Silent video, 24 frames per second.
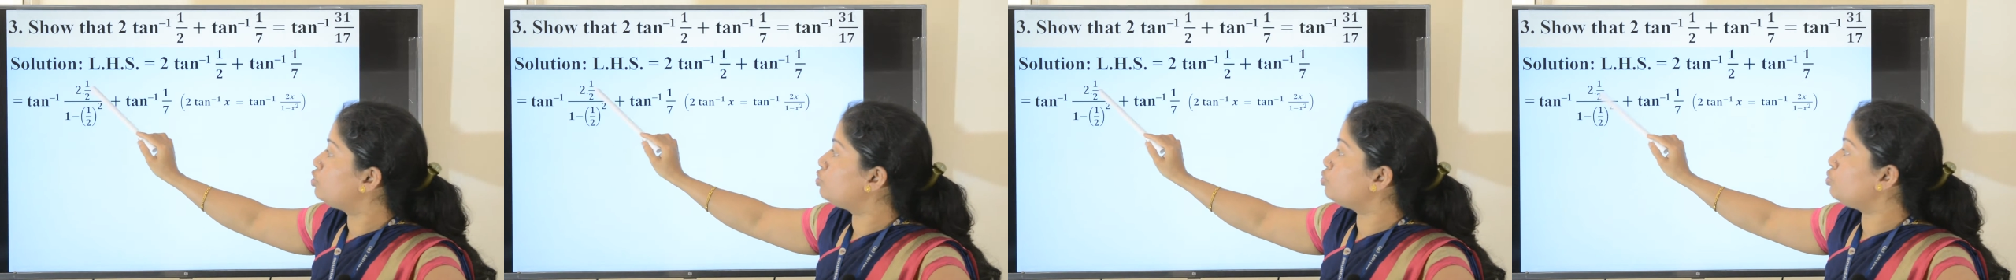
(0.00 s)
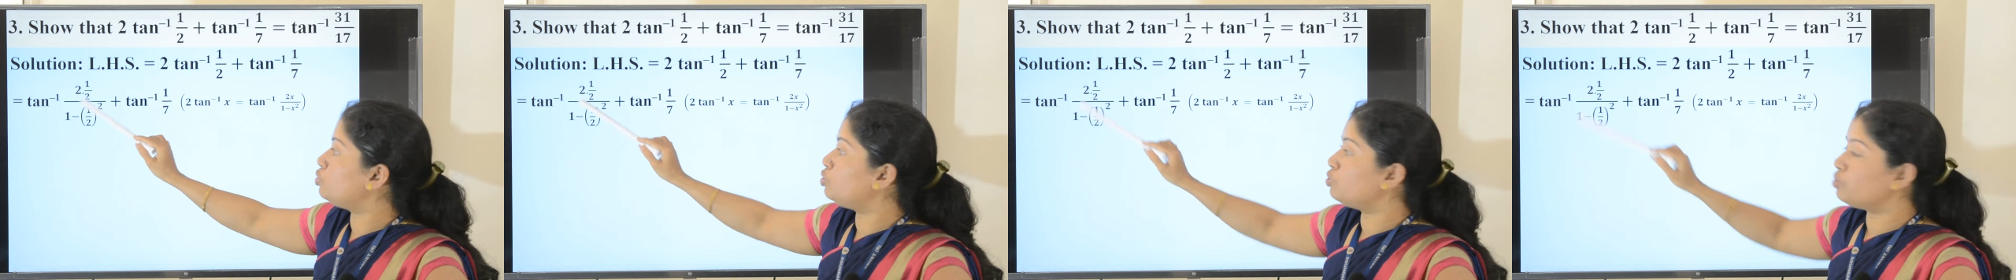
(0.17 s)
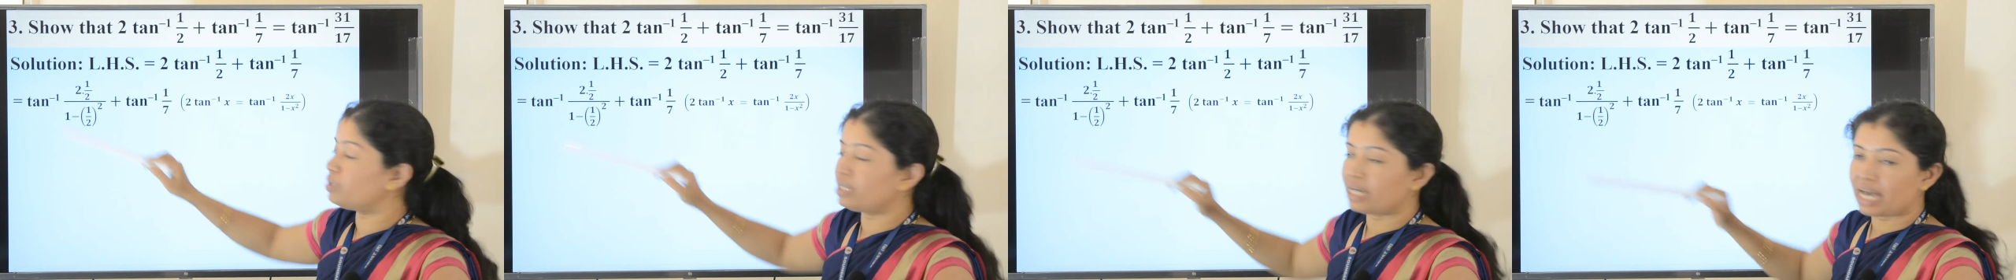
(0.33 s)
2
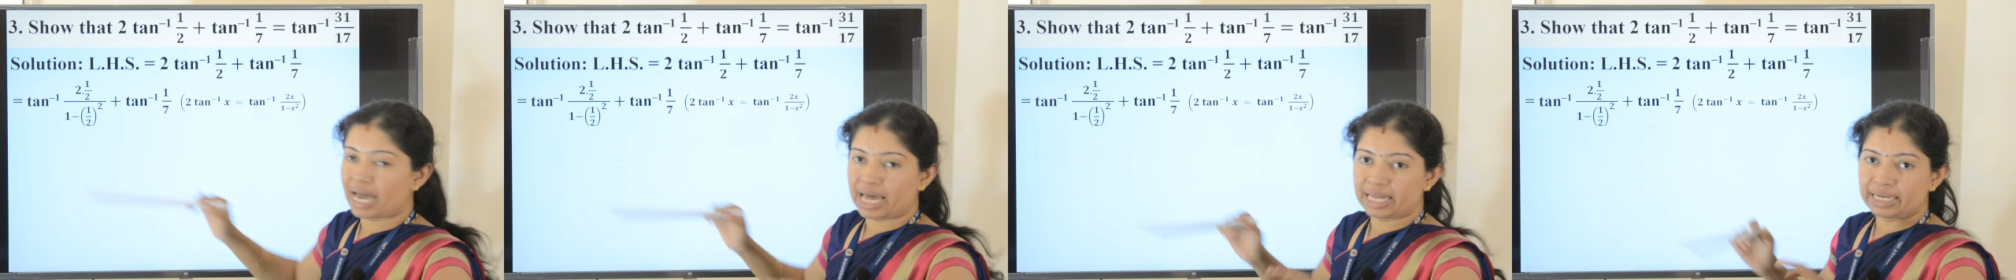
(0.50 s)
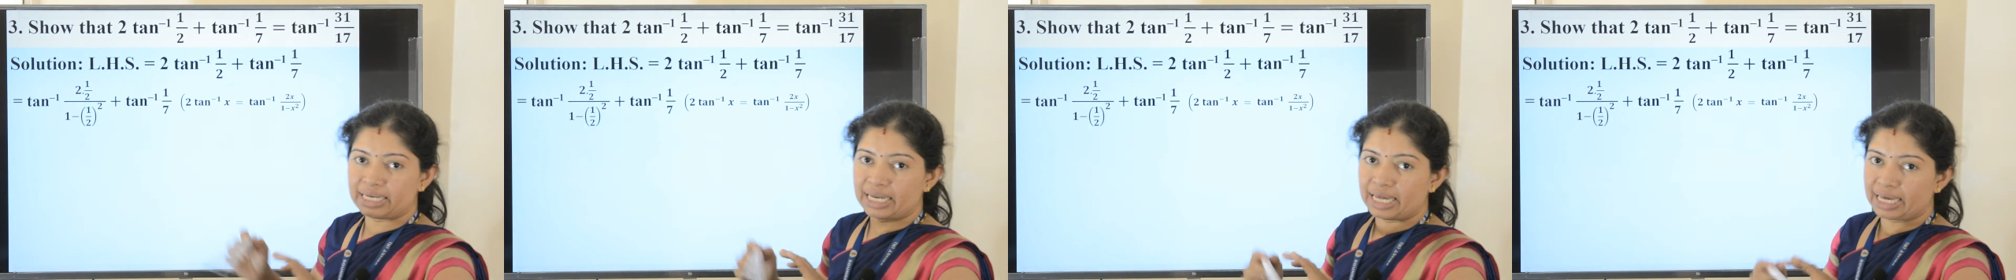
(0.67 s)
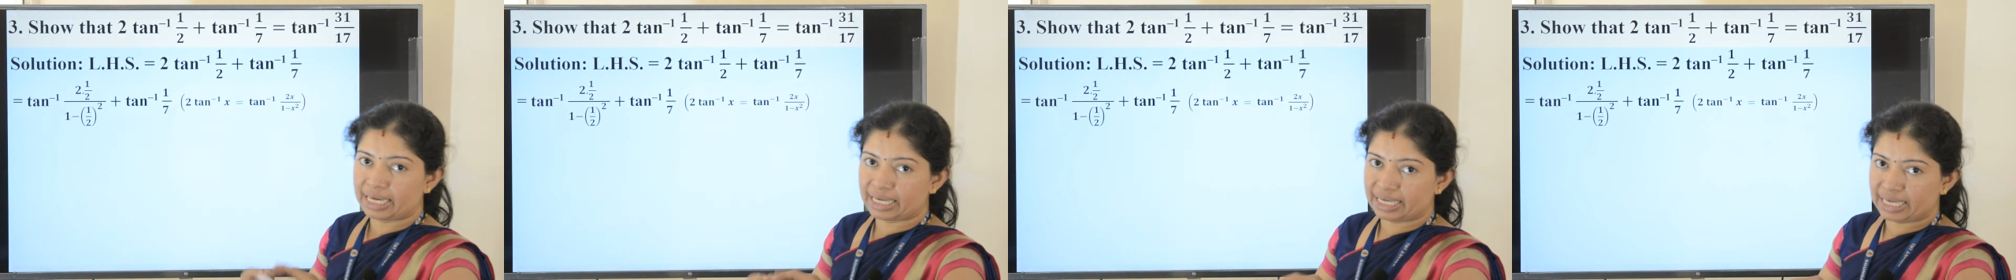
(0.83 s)
you can
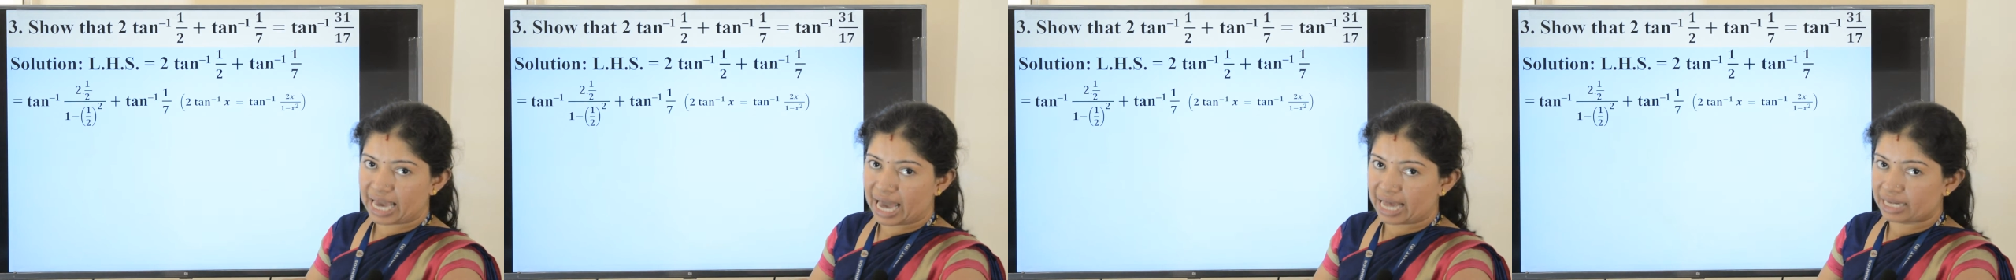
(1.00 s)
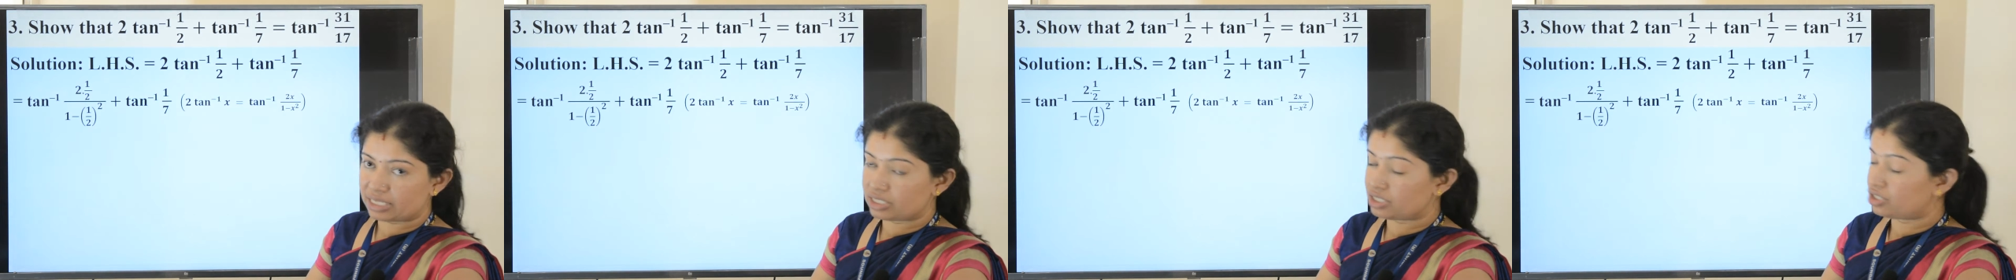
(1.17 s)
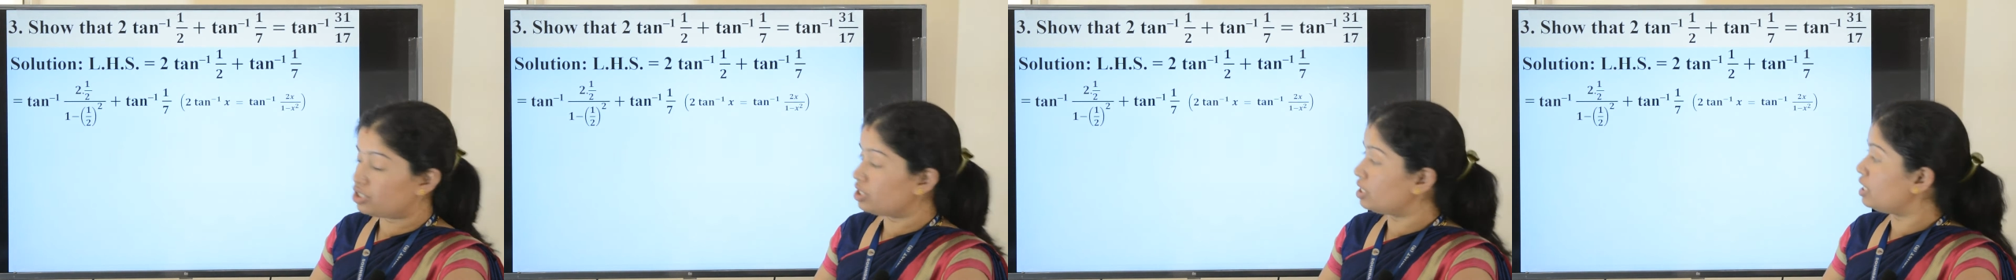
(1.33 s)

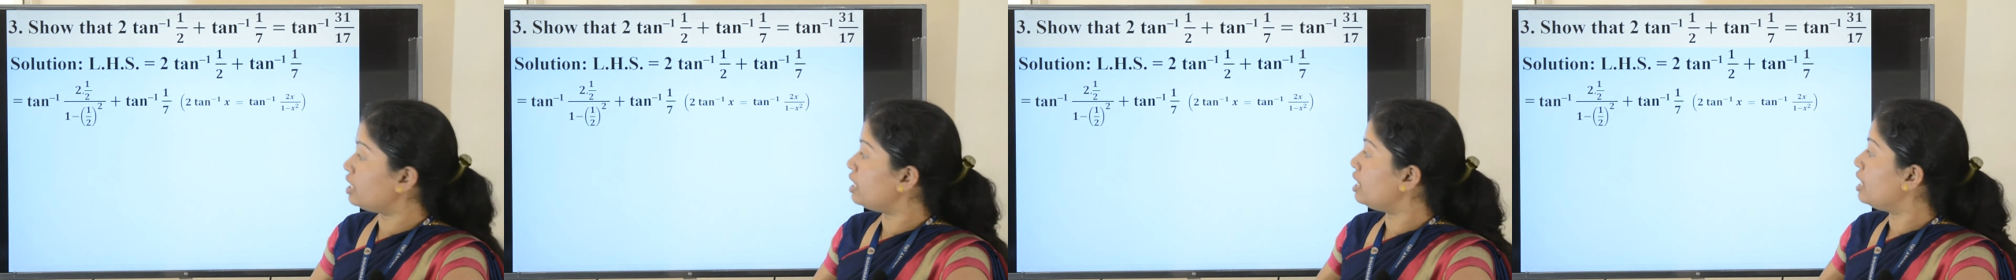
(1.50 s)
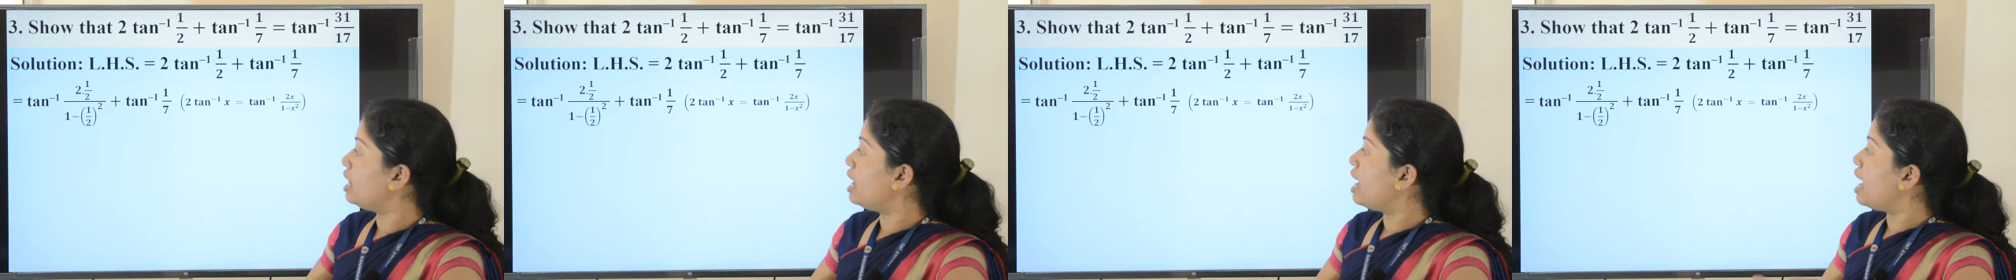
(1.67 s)
cancel,